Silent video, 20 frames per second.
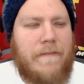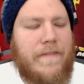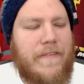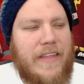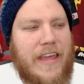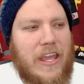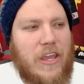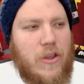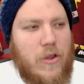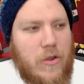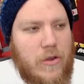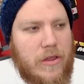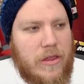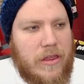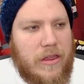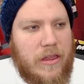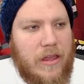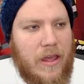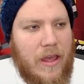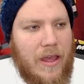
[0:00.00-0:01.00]
for their
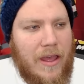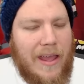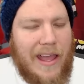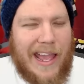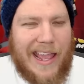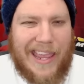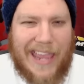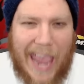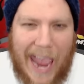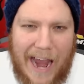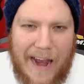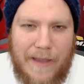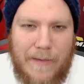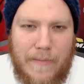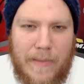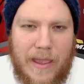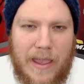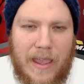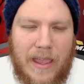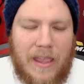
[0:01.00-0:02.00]
youth
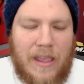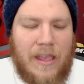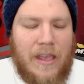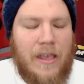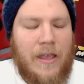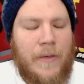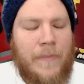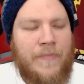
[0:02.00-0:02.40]
academy,